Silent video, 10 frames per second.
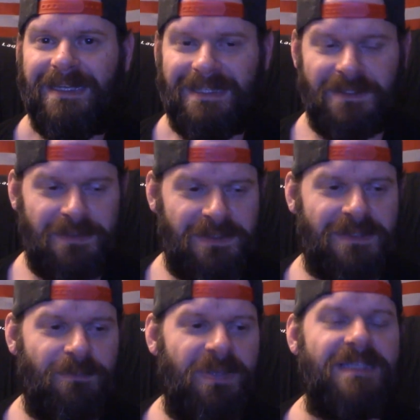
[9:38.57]
he is
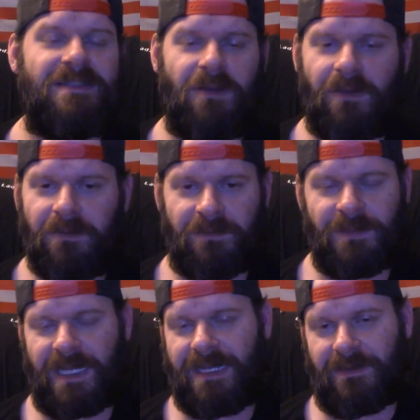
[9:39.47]
just pissed all over
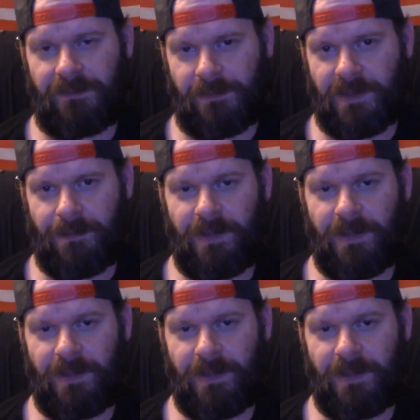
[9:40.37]
Black History Month